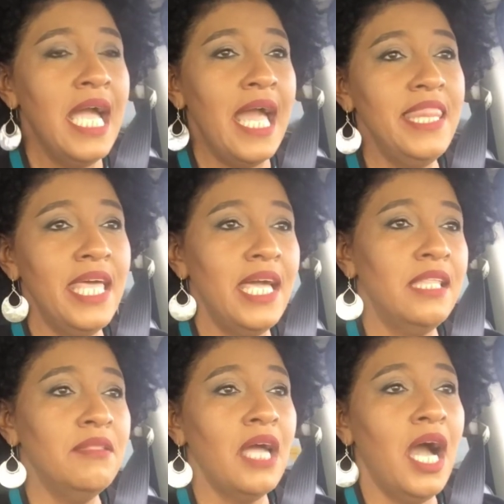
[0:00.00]
And
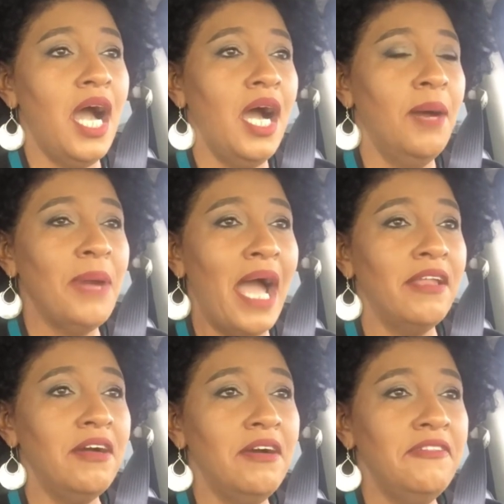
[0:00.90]
then um, out
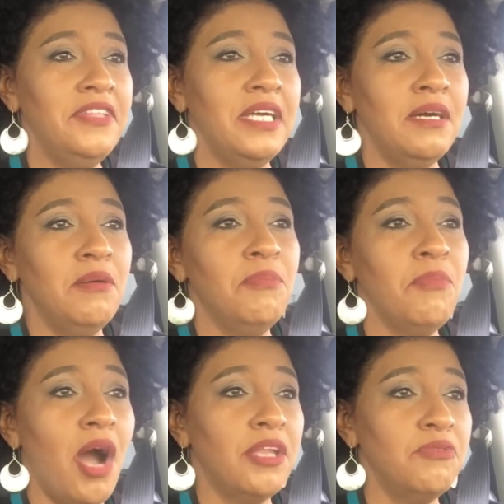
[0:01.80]
of the
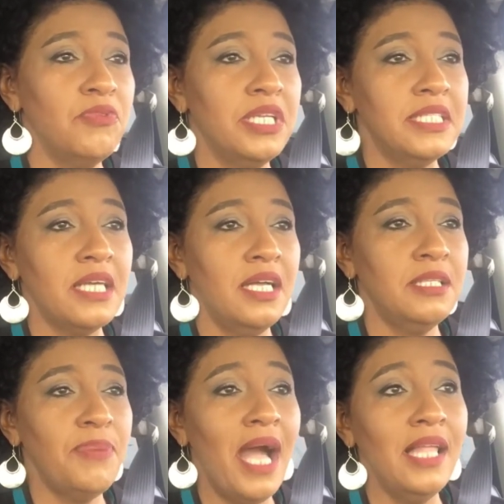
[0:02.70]
Modern
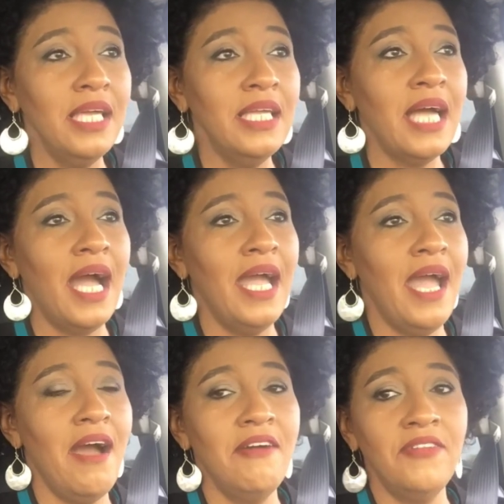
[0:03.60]
Renaissance palette, I
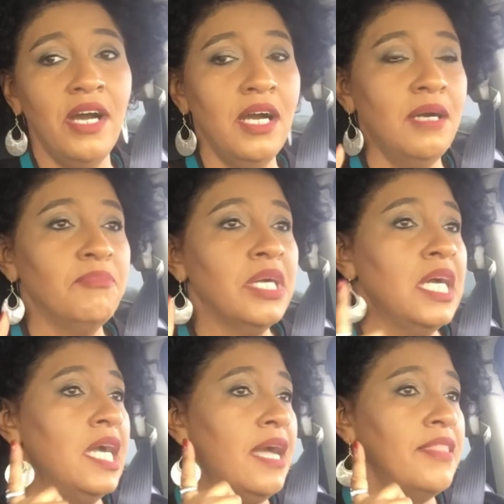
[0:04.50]
have
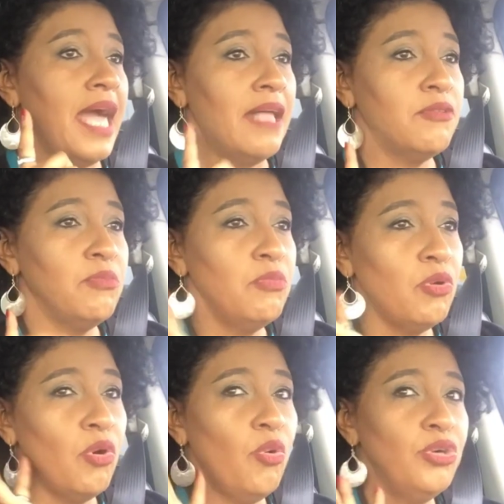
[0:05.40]
um, that
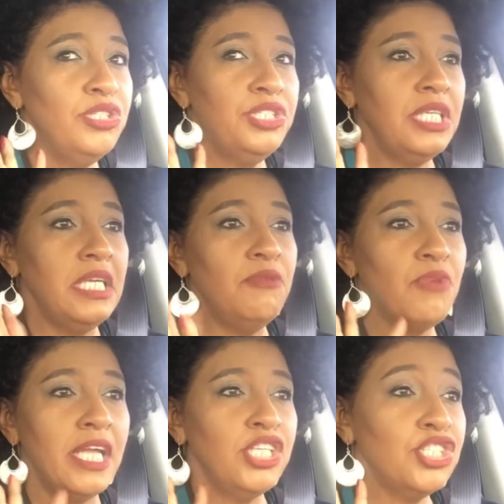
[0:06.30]
orangey
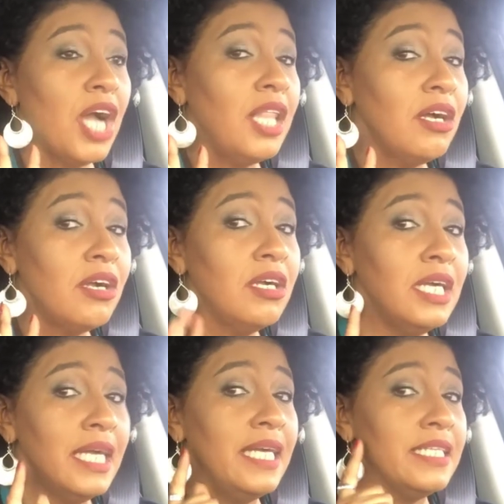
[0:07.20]
reddish color
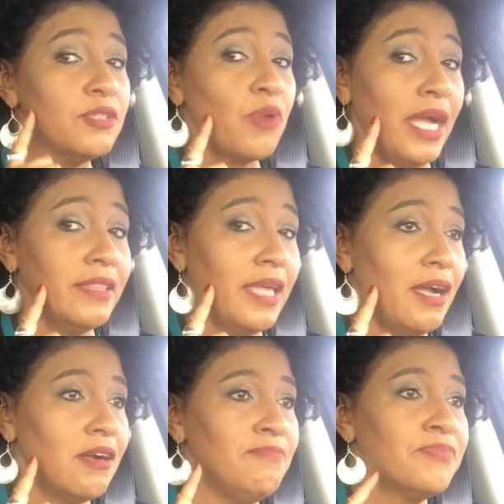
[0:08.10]
is right
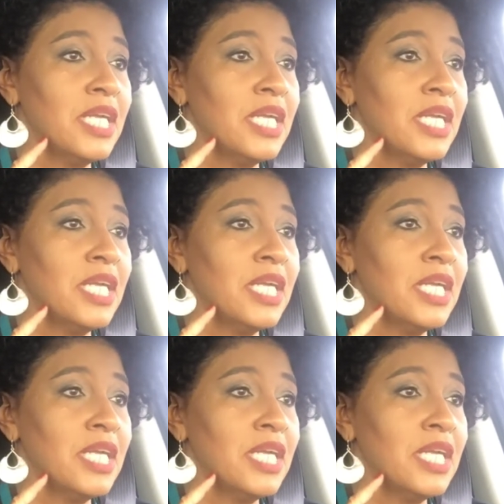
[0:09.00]
there.